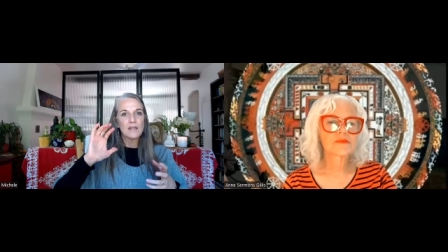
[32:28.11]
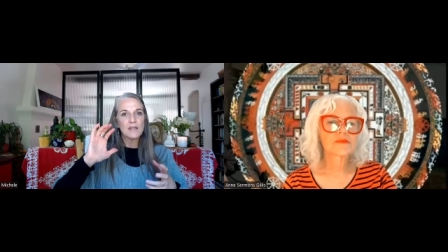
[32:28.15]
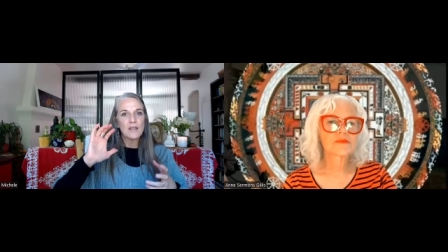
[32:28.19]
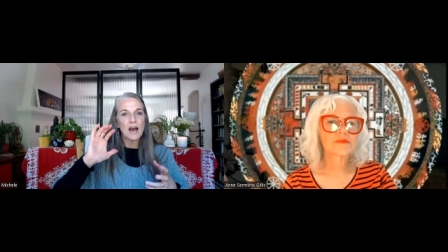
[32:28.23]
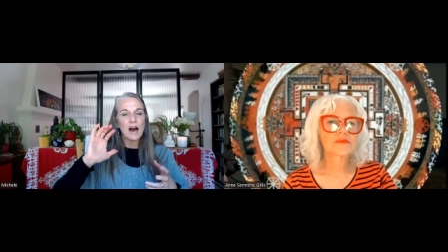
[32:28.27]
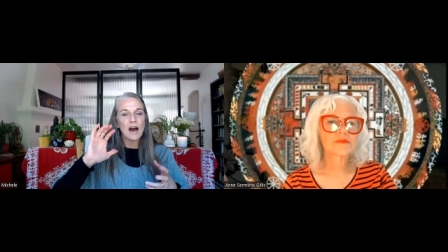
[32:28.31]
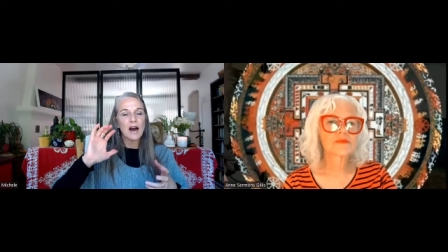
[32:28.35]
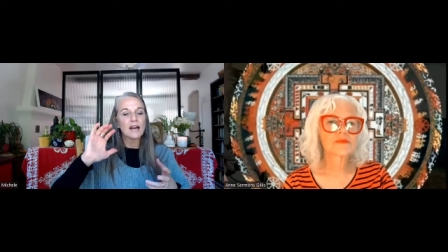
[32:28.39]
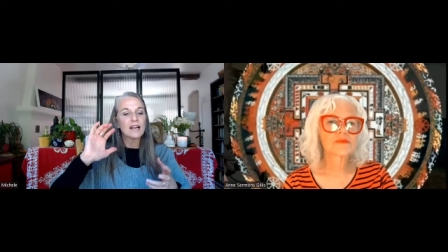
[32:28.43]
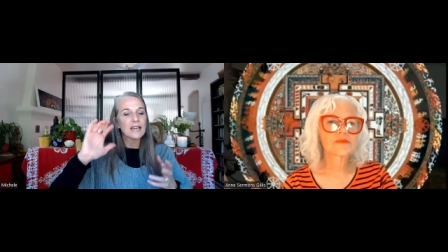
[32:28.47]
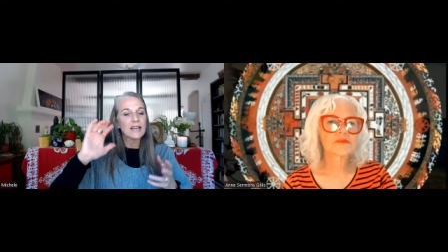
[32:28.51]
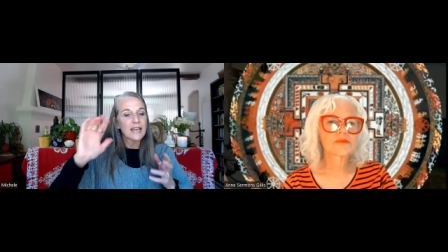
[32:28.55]

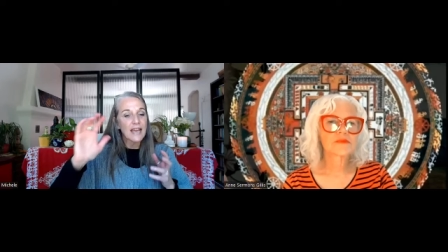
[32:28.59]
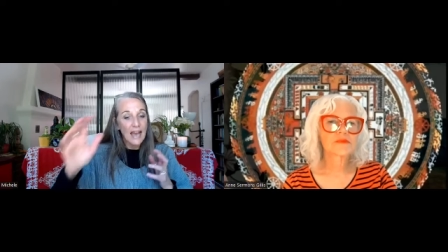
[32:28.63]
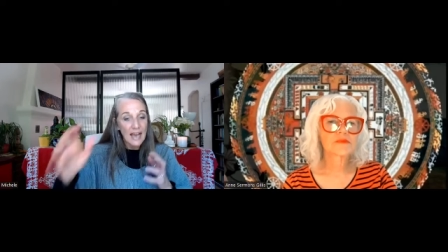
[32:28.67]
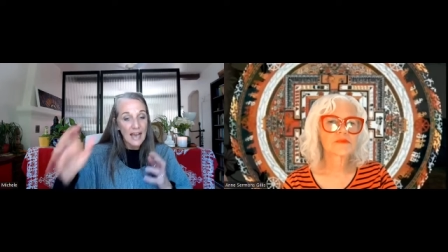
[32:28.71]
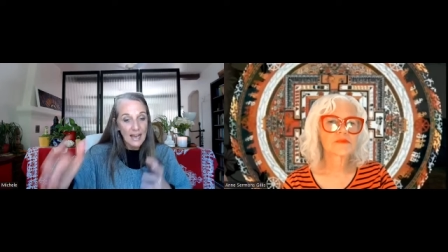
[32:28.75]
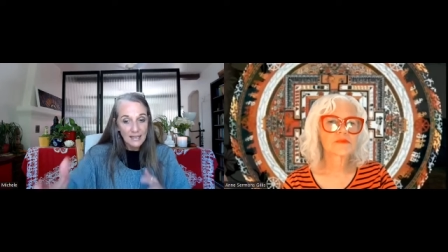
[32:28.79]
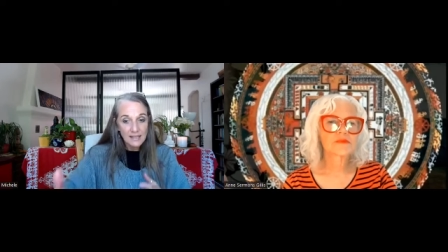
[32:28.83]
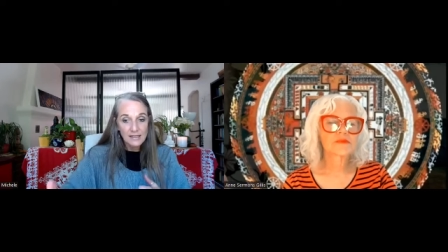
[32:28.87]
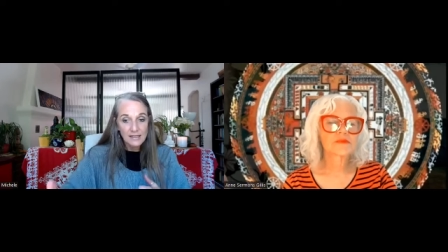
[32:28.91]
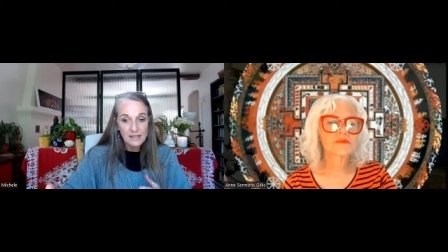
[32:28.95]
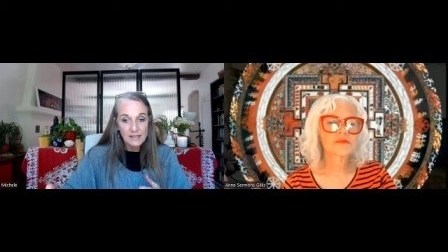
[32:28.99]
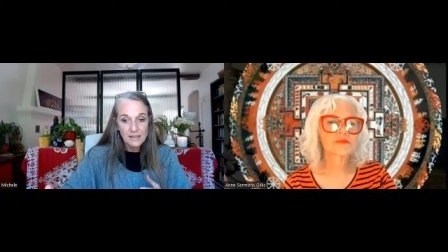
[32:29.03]

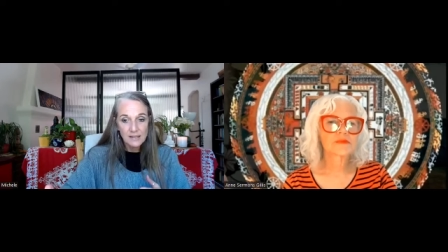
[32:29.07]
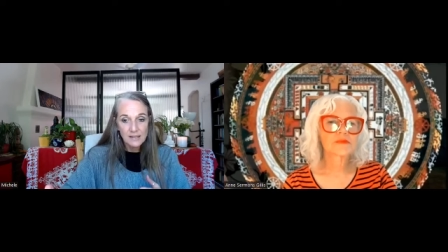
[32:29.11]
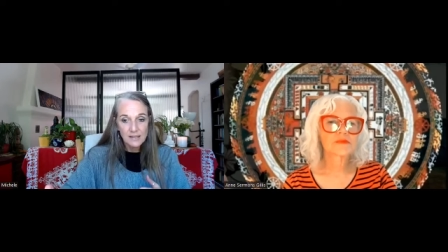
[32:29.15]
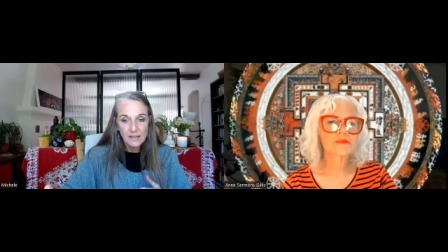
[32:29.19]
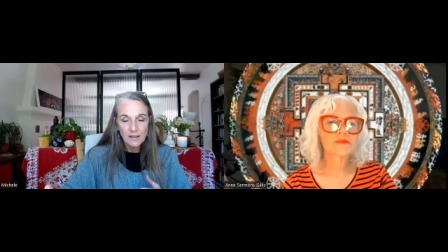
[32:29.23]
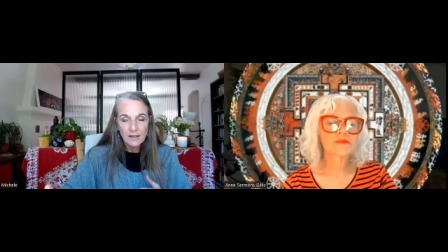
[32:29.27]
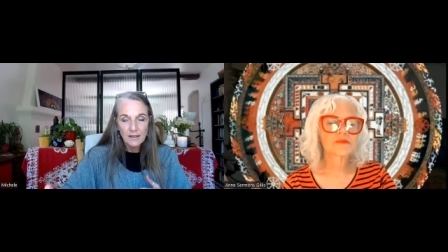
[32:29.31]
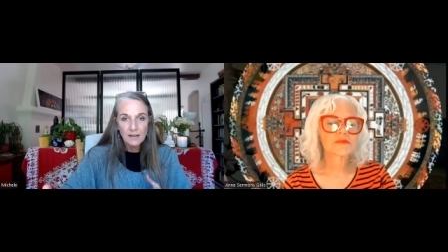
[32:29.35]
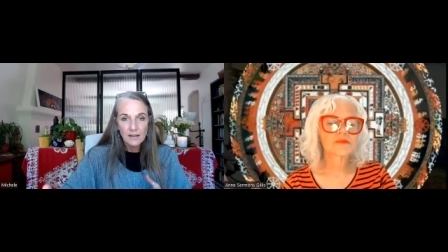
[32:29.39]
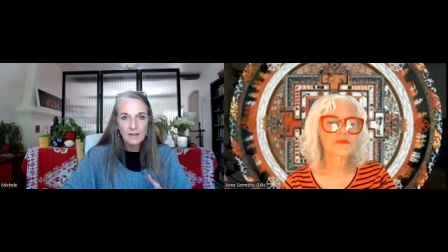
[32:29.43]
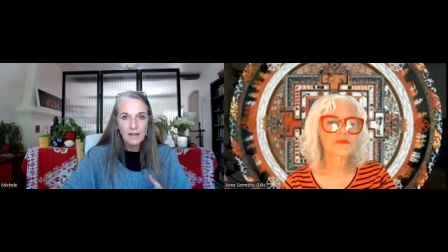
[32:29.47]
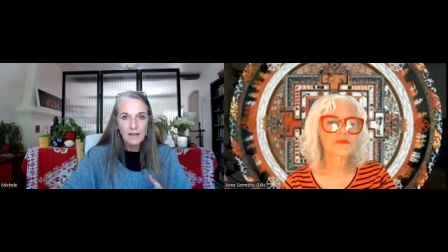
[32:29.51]
against,
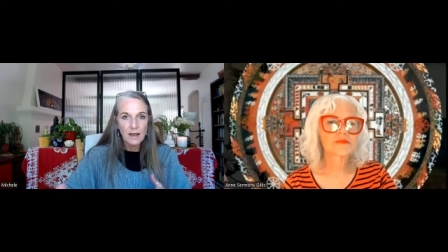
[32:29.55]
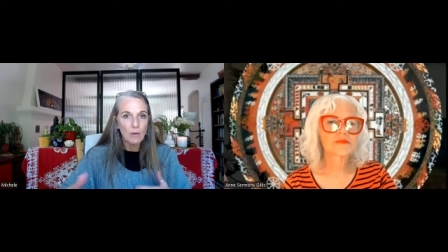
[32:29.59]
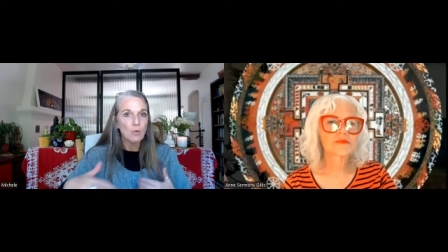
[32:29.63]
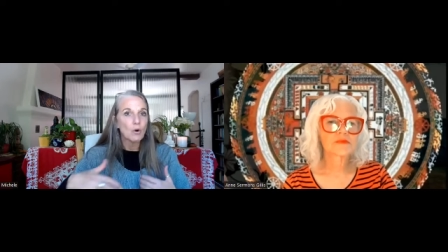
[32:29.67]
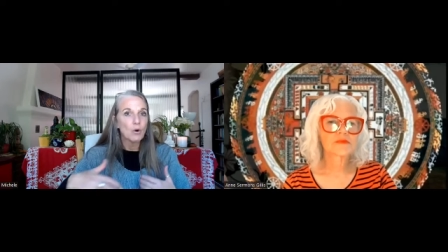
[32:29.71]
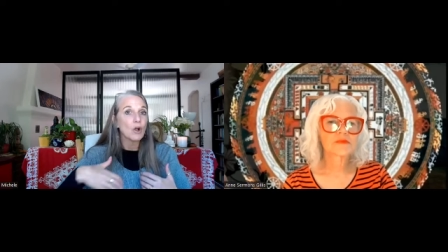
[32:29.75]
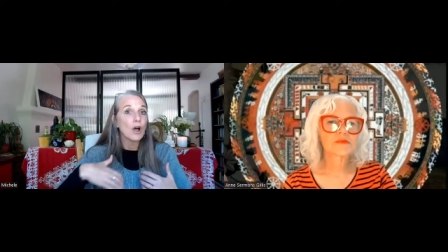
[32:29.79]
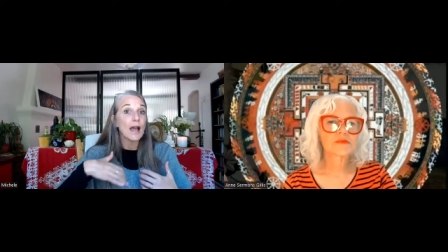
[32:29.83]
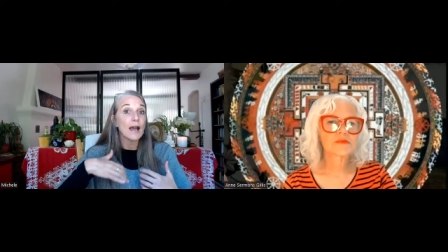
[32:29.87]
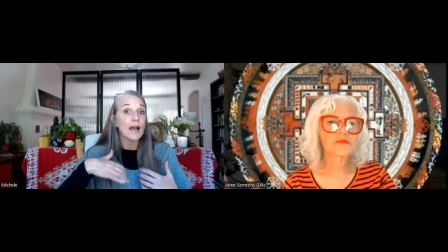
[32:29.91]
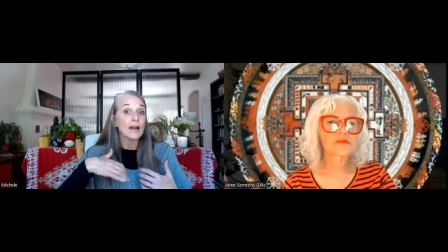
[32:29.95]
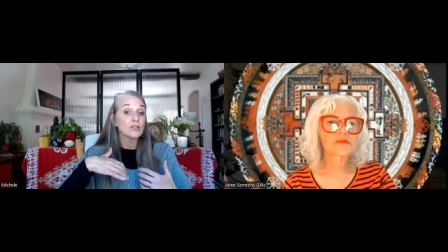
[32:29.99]
that
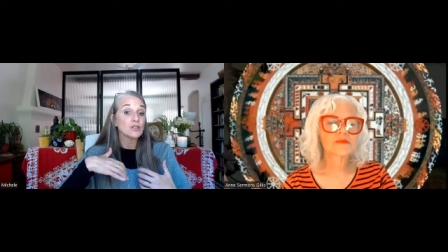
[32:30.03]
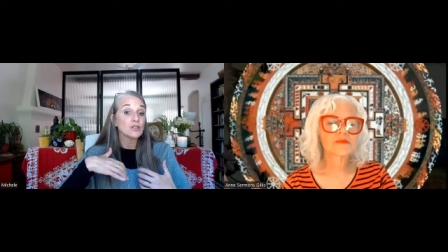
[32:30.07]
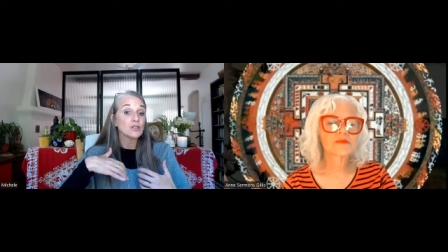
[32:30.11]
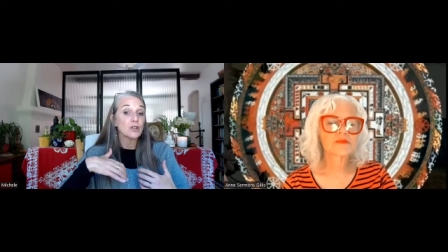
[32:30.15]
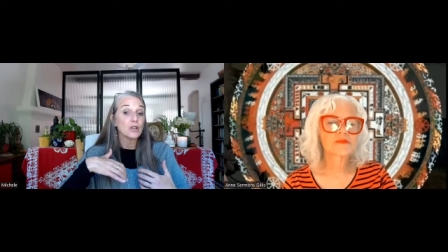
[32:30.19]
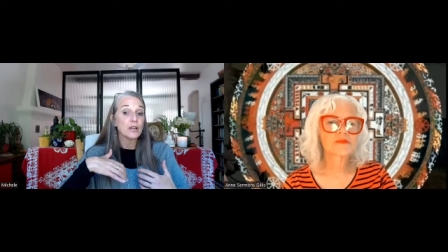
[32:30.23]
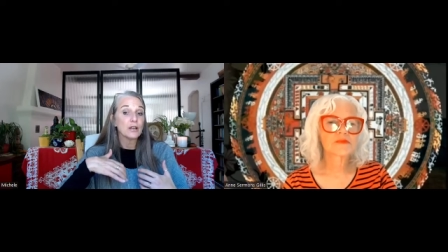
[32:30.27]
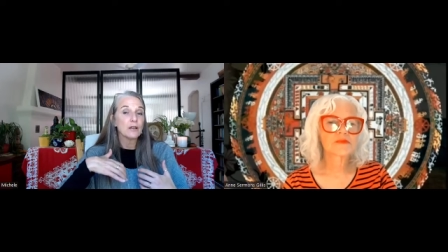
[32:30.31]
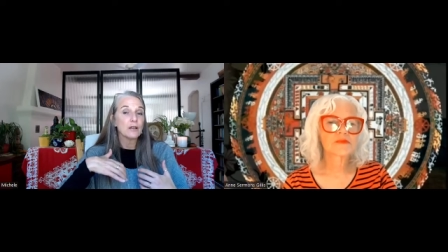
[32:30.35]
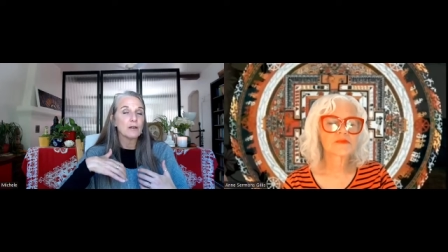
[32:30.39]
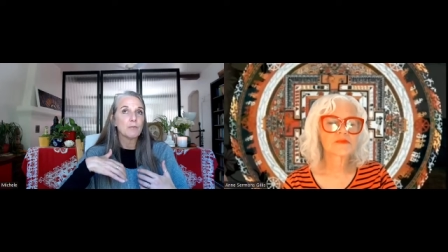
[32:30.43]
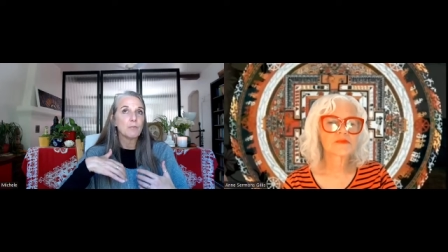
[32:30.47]
will
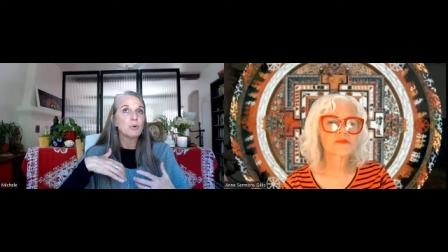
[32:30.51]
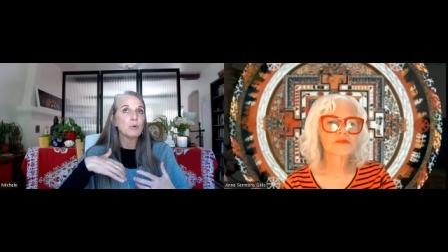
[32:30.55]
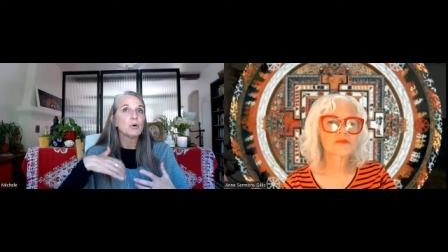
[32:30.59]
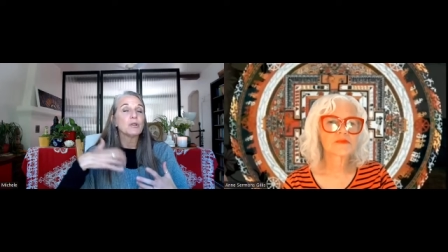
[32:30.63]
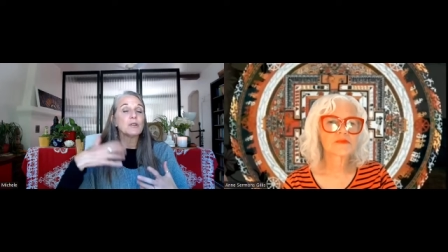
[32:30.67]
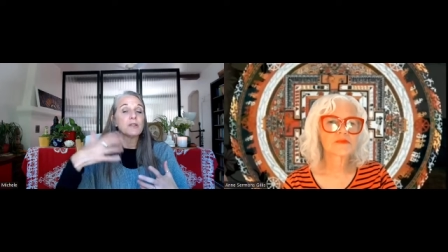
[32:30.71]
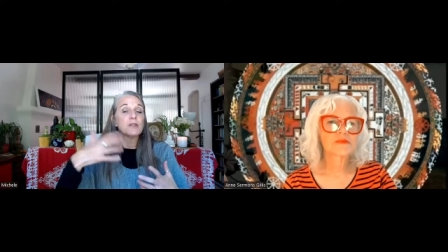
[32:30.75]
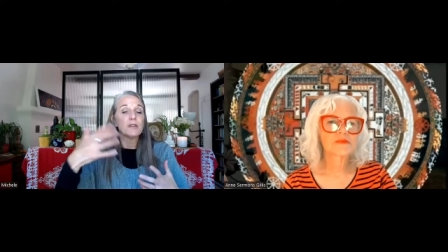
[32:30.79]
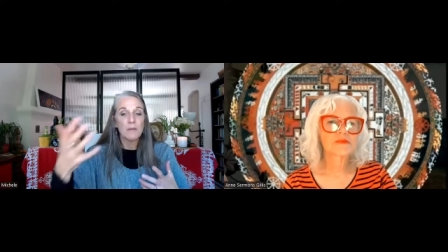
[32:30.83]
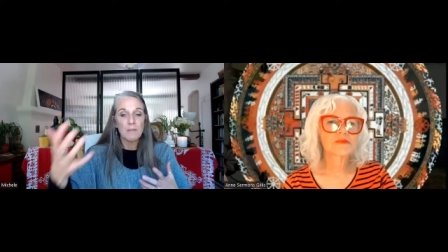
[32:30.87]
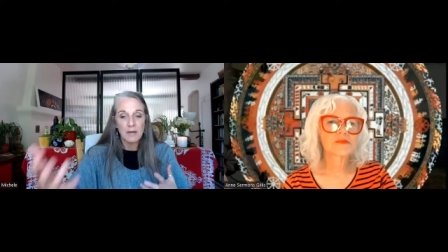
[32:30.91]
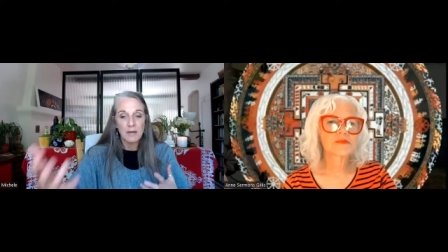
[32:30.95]
actually
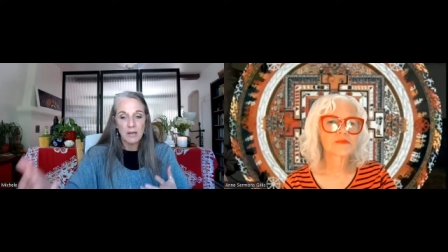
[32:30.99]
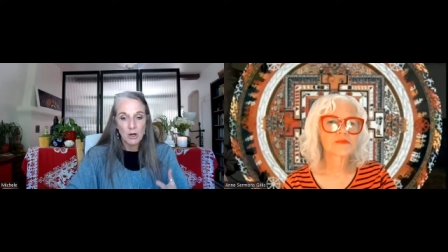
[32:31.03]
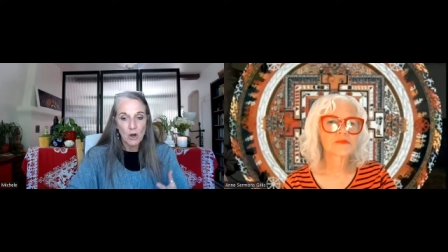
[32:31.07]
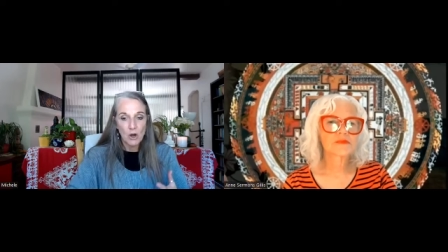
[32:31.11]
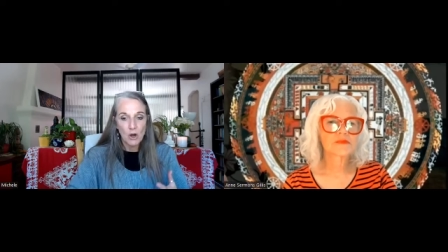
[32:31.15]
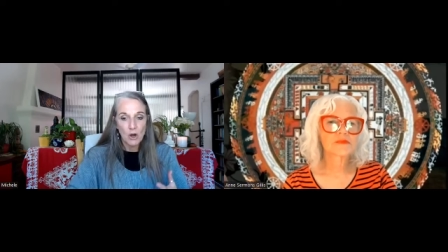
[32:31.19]
put them in